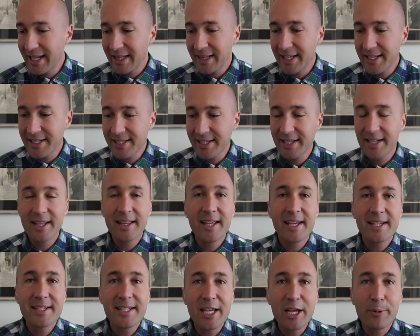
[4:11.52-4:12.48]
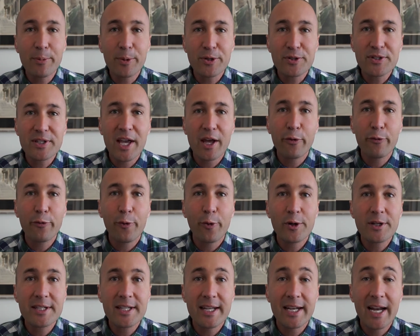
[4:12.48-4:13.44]
Listen to this, Hebrews
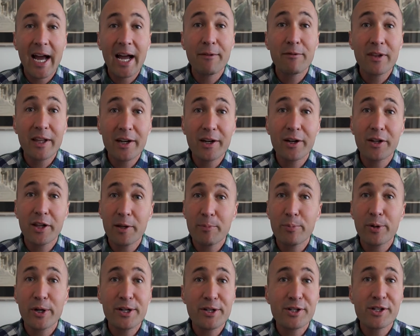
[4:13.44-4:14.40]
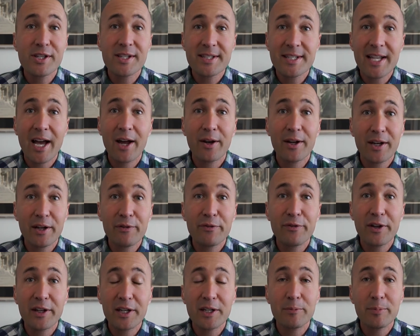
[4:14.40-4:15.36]
10:14. I've literally preached this out and
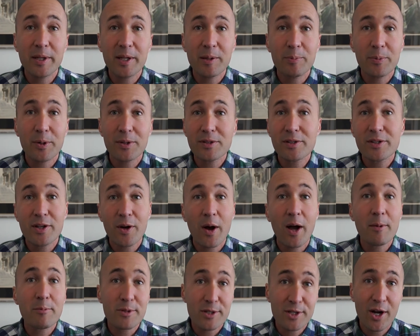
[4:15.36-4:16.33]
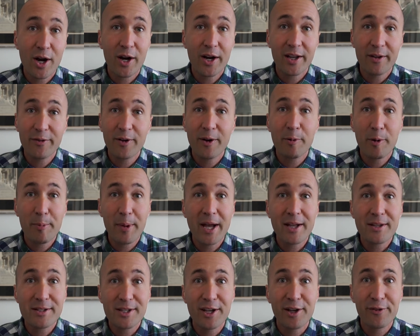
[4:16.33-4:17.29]
offended people, so I'm sorry if I'm
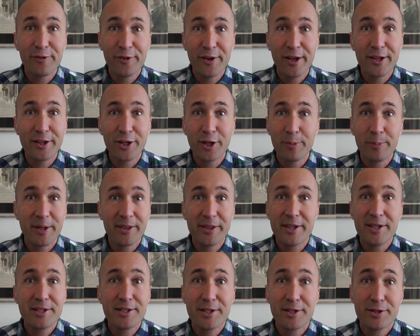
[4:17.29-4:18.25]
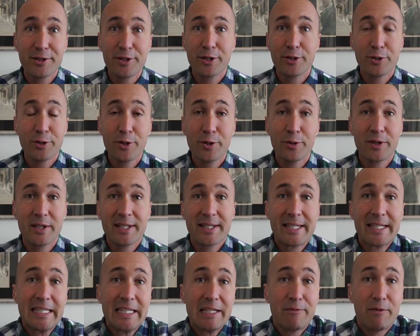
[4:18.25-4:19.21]
about to offend you, but this is the truth.
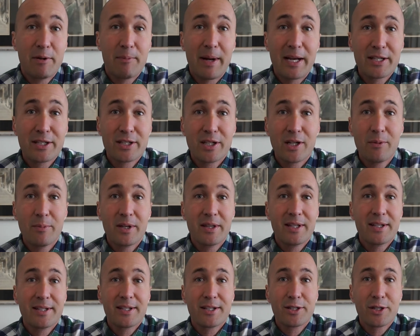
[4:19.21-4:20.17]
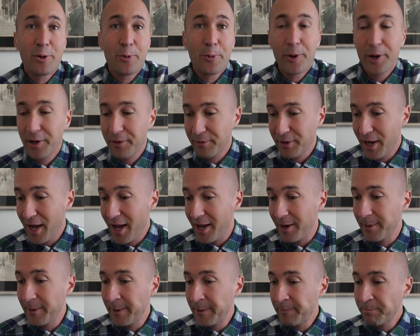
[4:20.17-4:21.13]
This isn't even my sermon. This is the word of
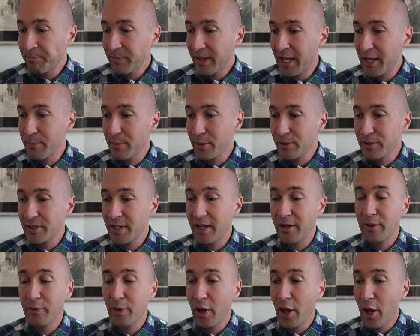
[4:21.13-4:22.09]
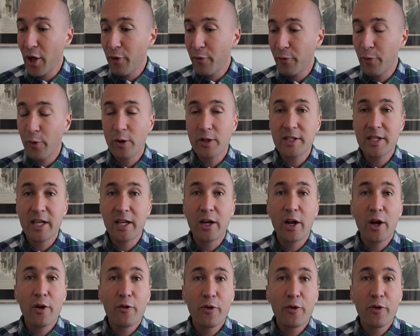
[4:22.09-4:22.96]
God. Hebrews 10:14.